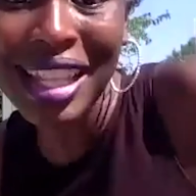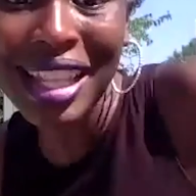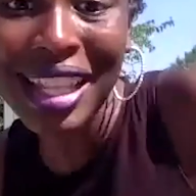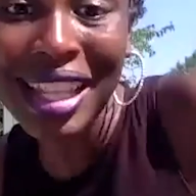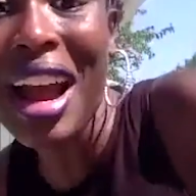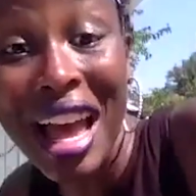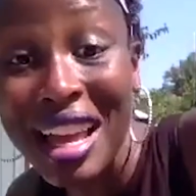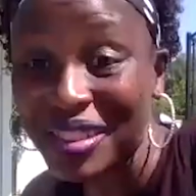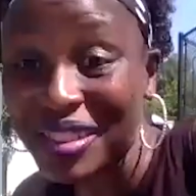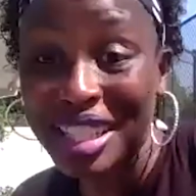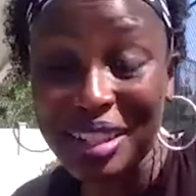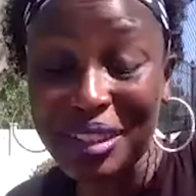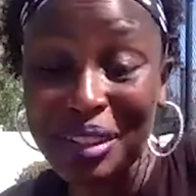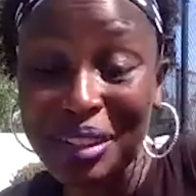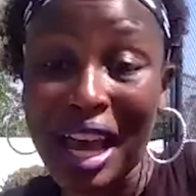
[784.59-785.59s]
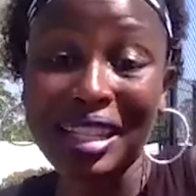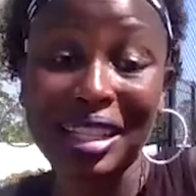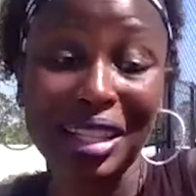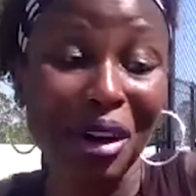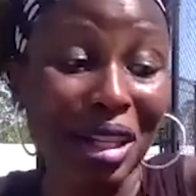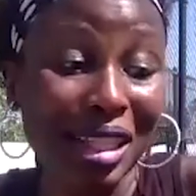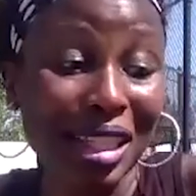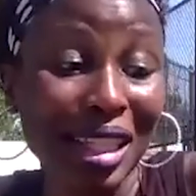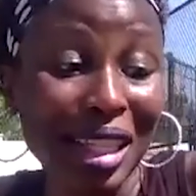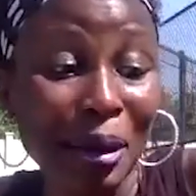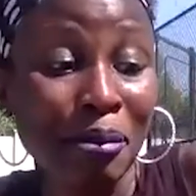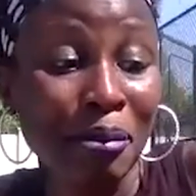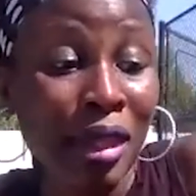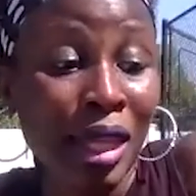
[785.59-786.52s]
later, I still not talked to them.